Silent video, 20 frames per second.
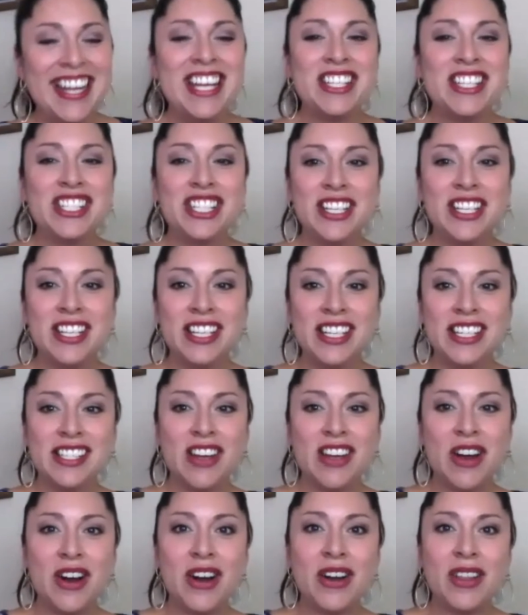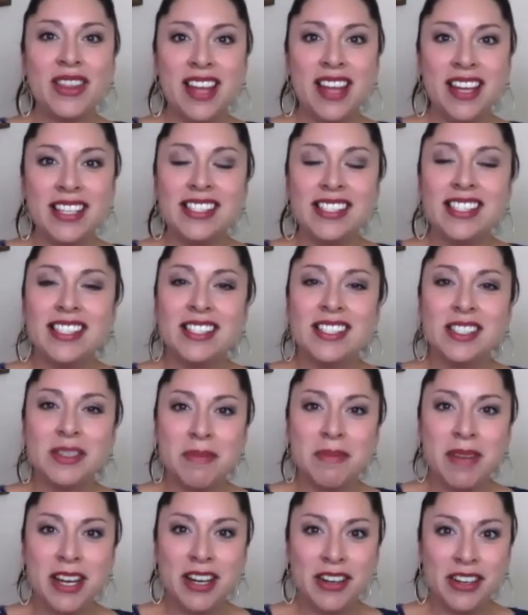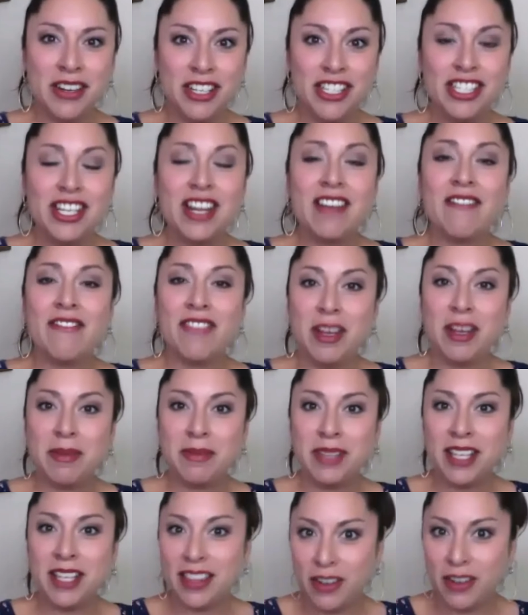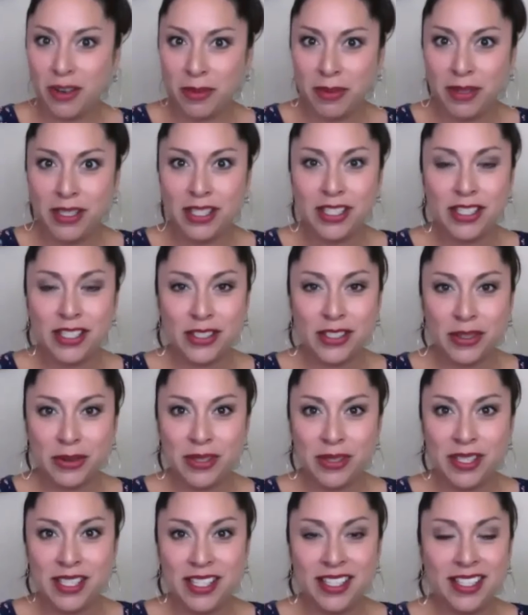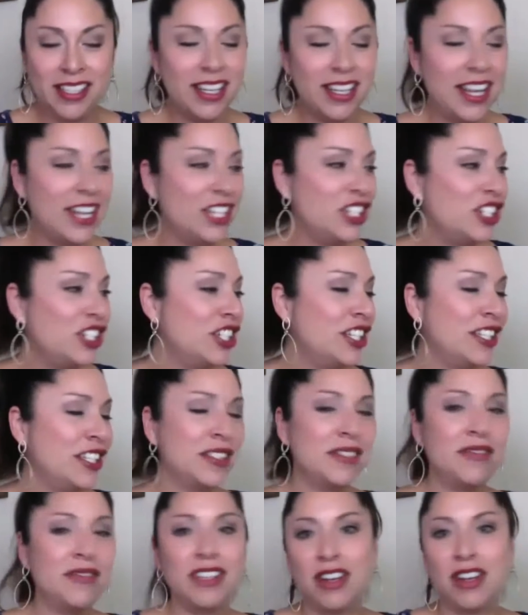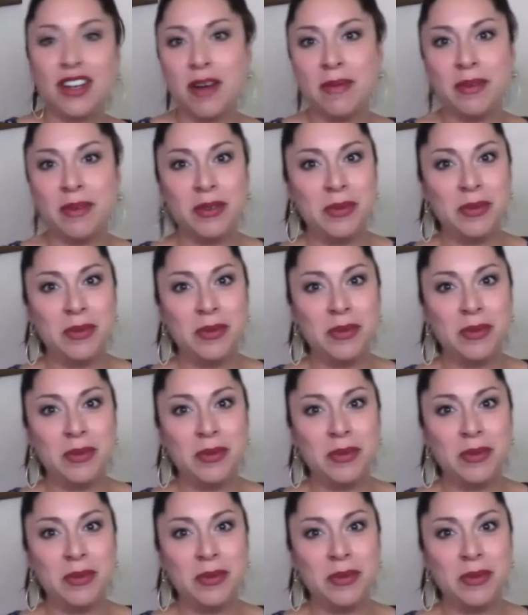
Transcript: She is our licensed marriage and family therapist associate, and she is phenomenal.